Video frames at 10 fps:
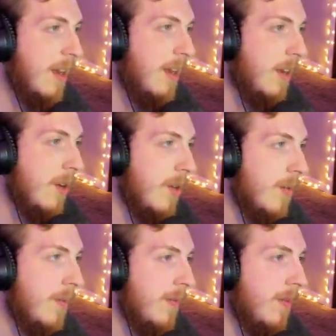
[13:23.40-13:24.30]
know,
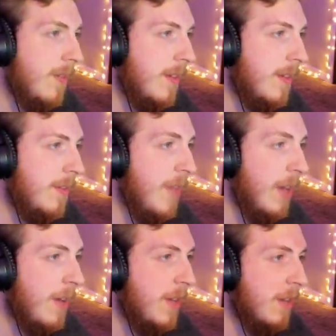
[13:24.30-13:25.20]
it's very,
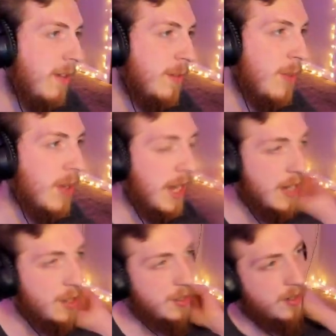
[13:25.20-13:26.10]
very small
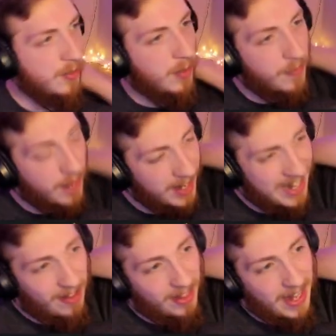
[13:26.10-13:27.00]
engine. We find
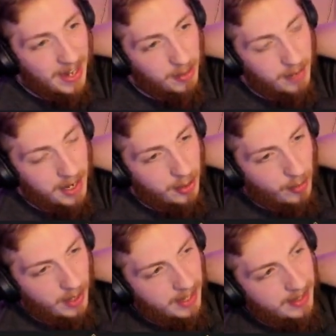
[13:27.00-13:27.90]
out later, by the
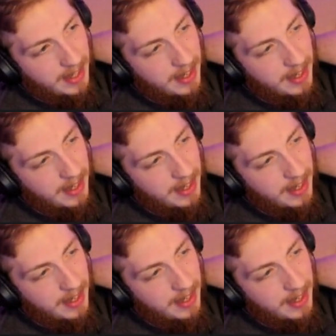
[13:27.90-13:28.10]
way, that